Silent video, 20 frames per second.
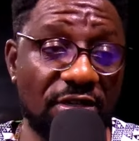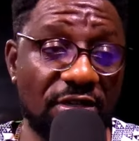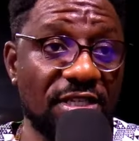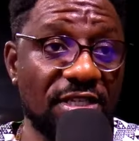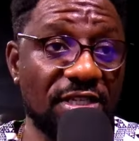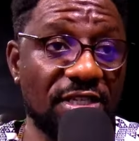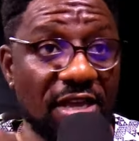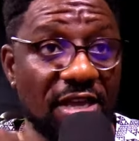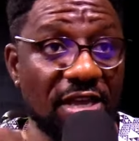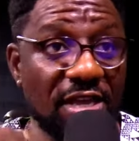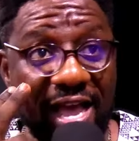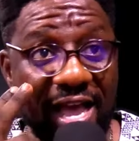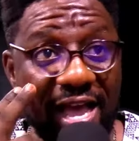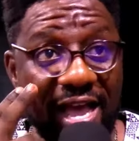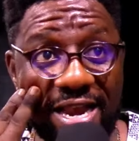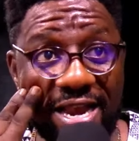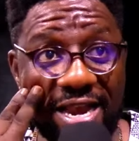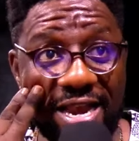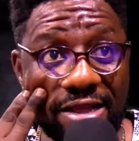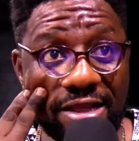And I
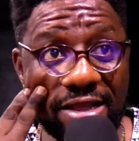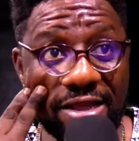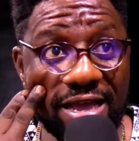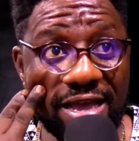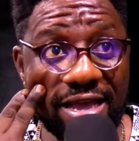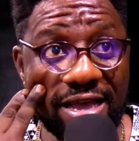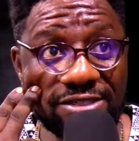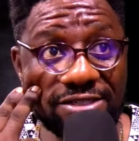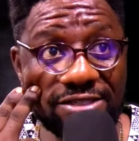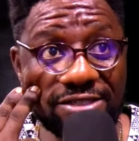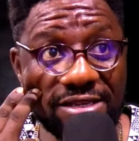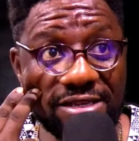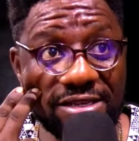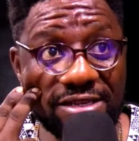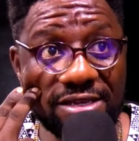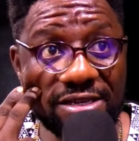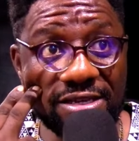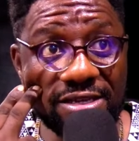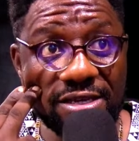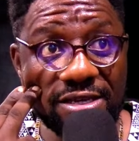actually
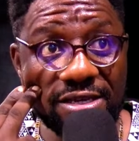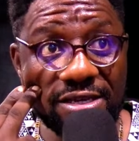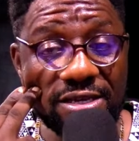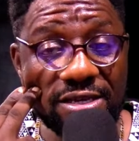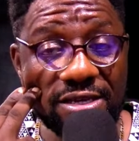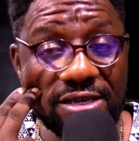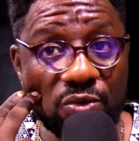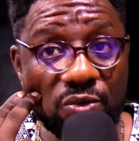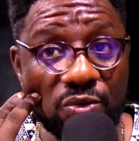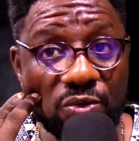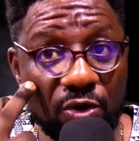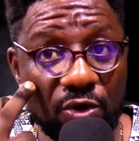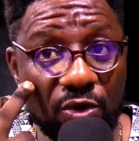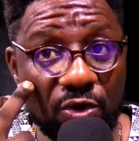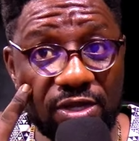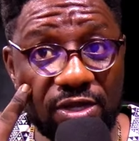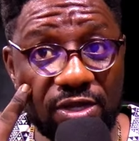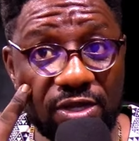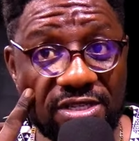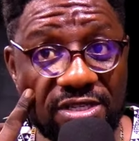will want
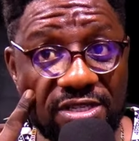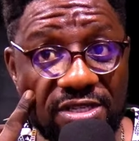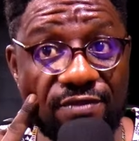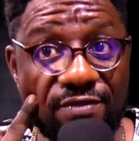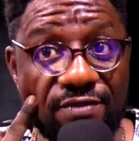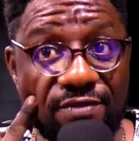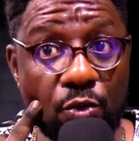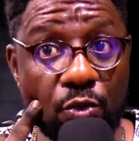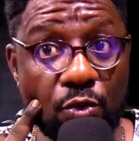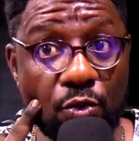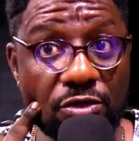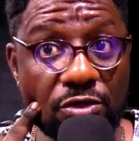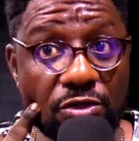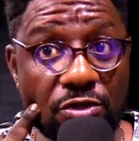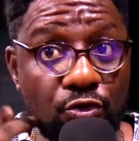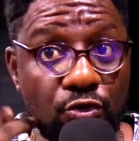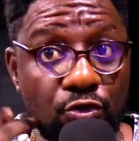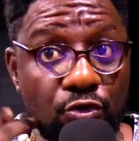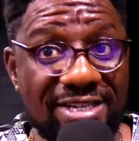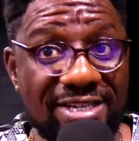everyone to
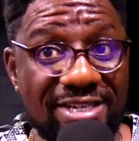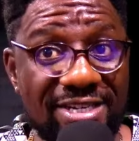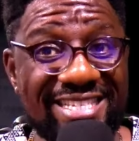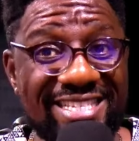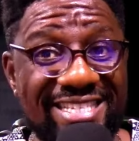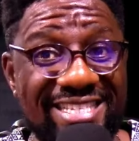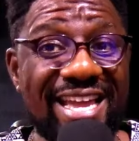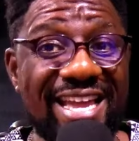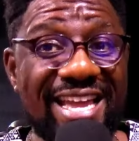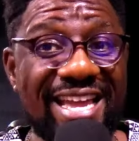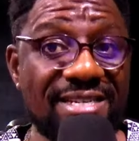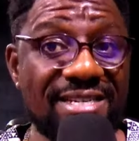resend